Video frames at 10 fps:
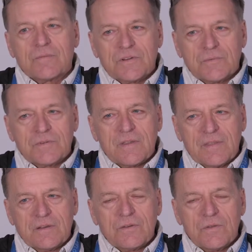which was, I
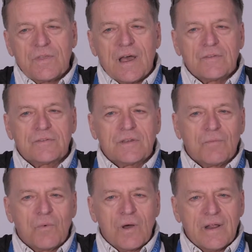think,
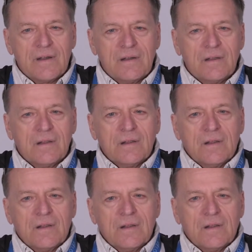2001,